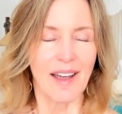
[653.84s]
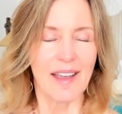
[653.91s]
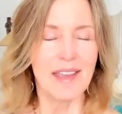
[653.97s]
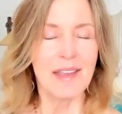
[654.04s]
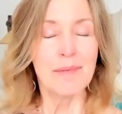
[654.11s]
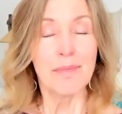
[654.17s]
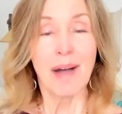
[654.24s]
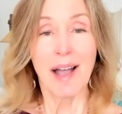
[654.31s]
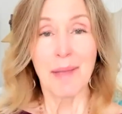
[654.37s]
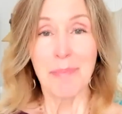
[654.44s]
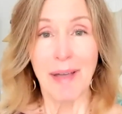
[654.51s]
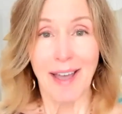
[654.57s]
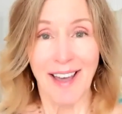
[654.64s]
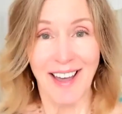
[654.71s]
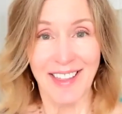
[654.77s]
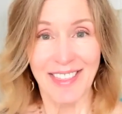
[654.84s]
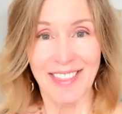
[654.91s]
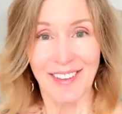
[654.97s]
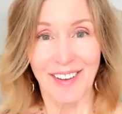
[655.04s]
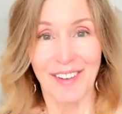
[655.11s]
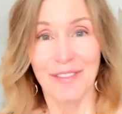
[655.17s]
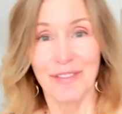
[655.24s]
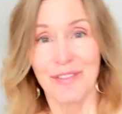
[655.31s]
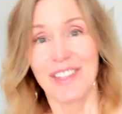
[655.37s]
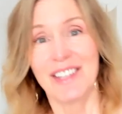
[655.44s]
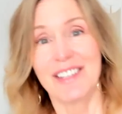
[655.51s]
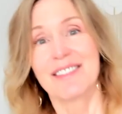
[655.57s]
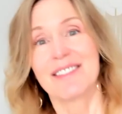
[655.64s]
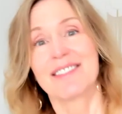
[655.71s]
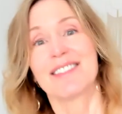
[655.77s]
in my path of
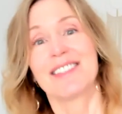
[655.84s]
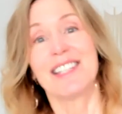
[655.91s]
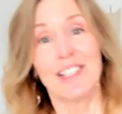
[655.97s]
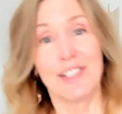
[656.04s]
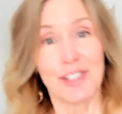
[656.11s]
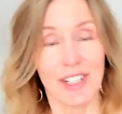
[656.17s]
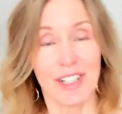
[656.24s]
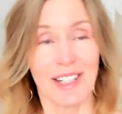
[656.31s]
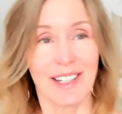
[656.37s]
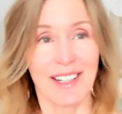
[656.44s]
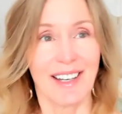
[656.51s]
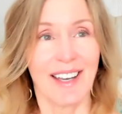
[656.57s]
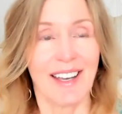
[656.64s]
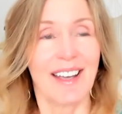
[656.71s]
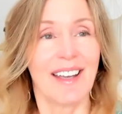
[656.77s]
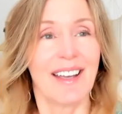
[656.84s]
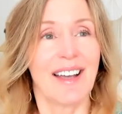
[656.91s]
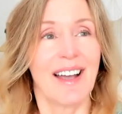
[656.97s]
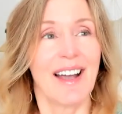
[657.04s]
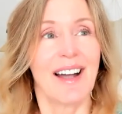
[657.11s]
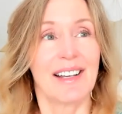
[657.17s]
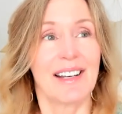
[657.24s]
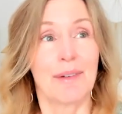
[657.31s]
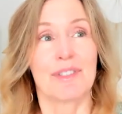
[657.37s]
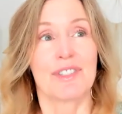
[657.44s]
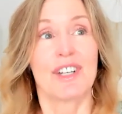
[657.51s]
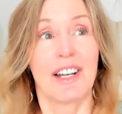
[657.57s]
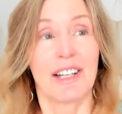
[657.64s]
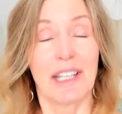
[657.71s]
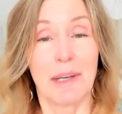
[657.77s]
this teaching, and I was
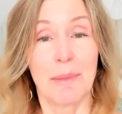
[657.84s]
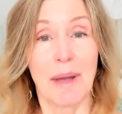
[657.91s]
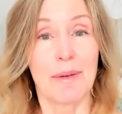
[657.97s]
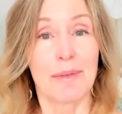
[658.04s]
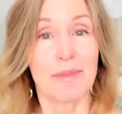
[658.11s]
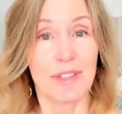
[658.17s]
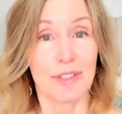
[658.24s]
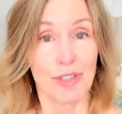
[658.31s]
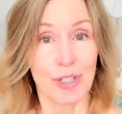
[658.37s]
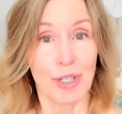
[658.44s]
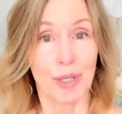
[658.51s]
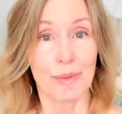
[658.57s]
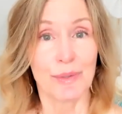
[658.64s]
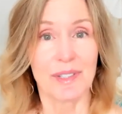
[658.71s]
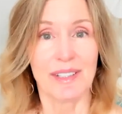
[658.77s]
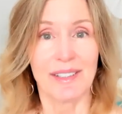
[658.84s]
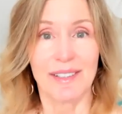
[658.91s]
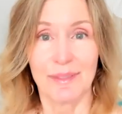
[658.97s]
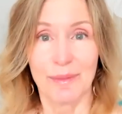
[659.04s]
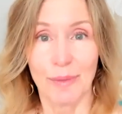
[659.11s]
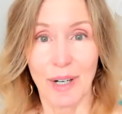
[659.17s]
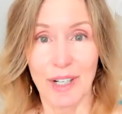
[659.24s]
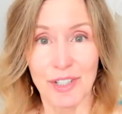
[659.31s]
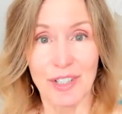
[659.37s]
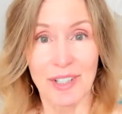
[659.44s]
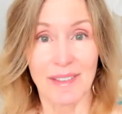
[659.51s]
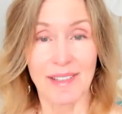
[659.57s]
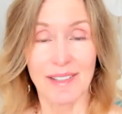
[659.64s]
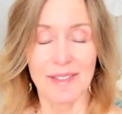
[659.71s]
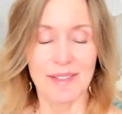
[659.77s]
talking about The Chosen,
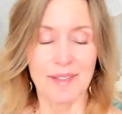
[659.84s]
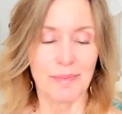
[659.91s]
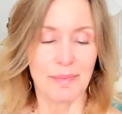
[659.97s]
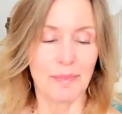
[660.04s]
watching these